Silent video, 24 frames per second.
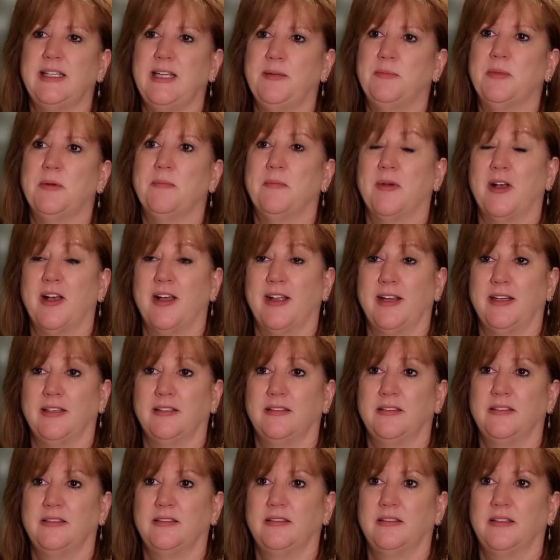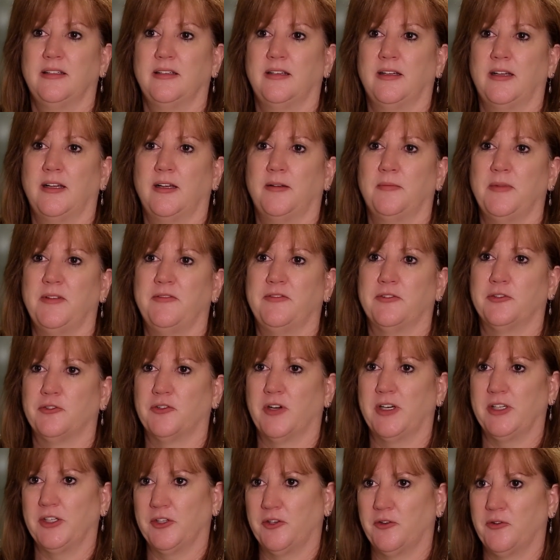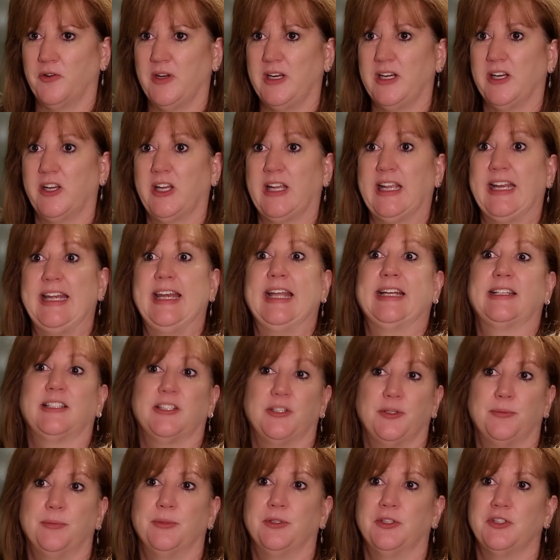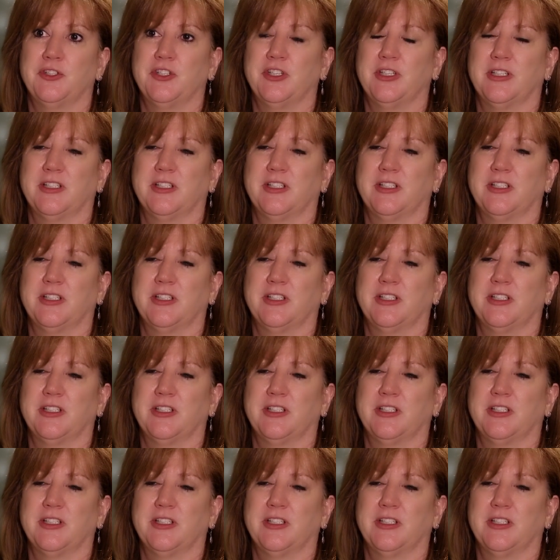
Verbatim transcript: keep in mind. Um, if you're trying to create a connected immersion